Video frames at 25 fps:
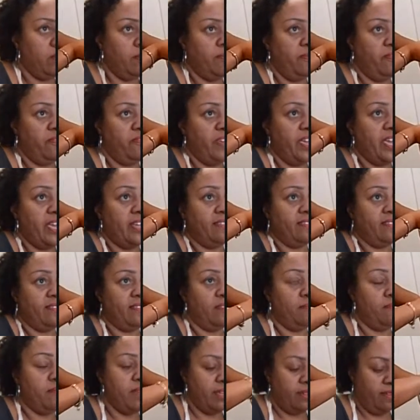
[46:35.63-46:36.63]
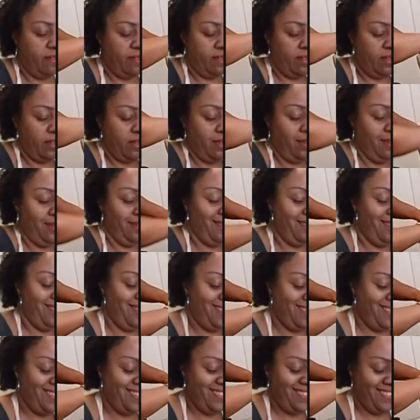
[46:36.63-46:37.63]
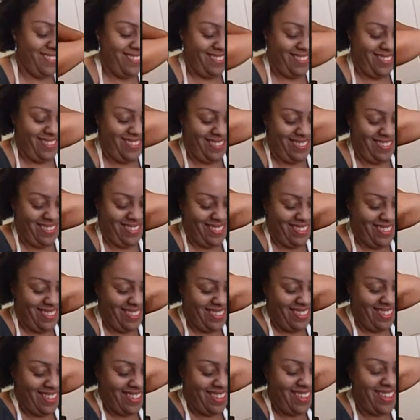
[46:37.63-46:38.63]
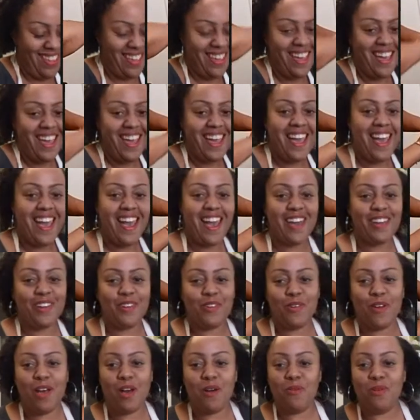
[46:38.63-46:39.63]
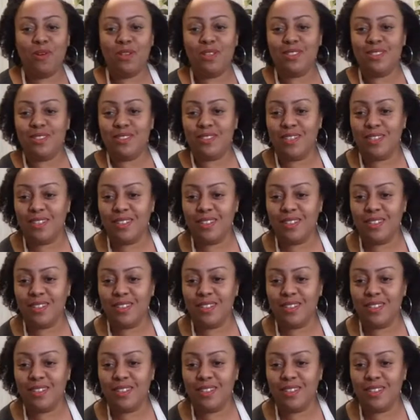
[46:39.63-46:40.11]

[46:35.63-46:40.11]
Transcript: some fancy mixing. I don't know how well this is